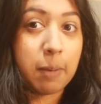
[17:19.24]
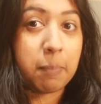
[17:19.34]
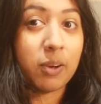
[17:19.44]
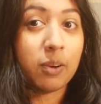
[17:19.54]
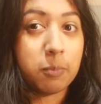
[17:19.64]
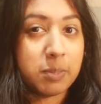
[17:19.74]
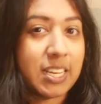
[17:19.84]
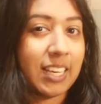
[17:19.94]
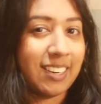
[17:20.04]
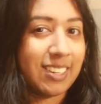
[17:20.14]
and Polo in
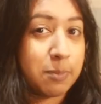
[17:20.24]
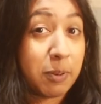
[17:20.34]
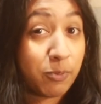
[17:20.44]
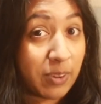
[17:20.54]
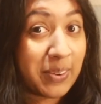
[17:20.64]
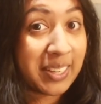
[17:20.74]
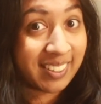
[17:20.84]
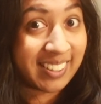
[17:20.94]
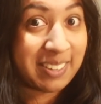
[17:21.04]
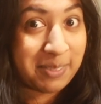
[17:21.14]
particular has been very
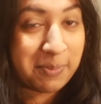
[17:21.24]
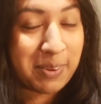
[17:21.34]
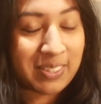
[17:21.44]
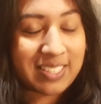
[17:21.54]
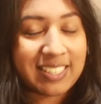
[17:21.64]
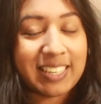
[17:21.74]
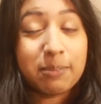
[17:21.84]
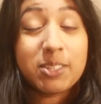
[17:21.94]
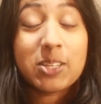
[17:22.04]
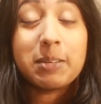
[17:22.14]
cuddly with me recently,
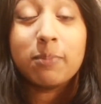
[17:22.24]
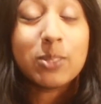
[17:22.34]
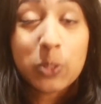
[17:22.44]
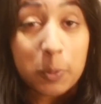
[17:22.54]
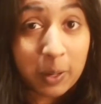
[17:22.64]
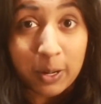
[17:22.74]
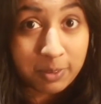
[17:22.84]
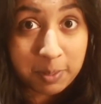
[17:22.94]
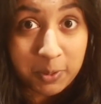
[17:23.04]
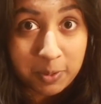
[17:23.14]
which I'm super over
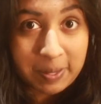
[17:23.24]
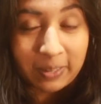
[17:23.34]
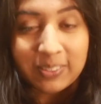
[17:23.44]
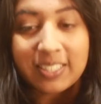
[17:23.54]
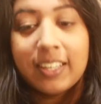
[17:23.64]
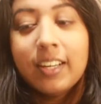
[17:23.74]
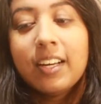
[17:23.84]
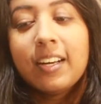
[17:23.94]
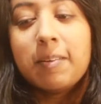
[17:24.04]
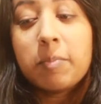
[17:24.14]
the moon about.
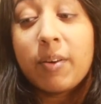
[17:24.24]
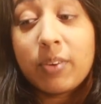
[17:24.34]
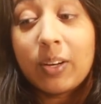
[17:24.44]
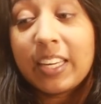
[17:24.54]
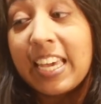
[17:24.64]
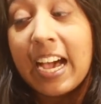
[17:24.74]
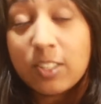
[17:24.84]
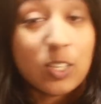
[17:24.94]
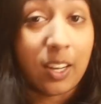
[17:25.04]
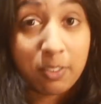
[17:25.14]
I feel like he
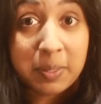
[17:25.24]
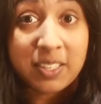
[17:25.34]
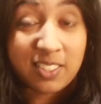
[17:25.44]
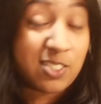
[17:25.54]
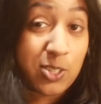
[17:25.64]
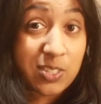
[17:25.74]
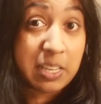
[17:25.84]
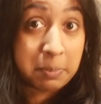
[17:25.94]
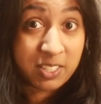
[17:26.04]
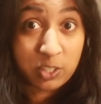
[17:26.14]
actually loves me and doesn't just
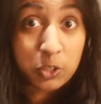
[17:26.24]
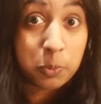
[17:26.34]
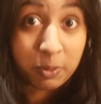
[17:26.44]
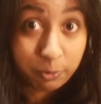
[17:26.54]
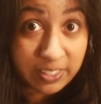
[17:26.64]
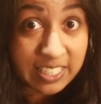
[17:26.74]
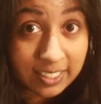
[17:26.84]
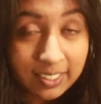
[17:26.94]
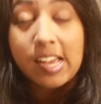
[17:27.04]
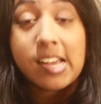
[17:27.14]
see me as a human
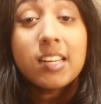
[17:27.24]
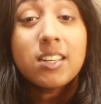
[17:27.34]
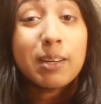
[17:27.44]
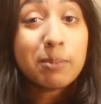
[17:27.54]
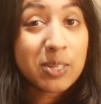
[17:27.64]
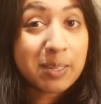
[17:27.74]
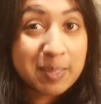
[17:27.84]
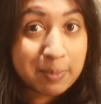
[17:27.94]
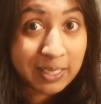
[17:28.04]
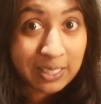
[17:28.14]
feeder. And I'm trying
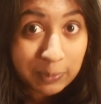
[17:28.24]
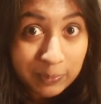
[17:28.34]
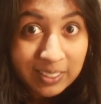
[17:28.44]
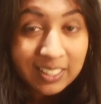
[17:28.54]
something new.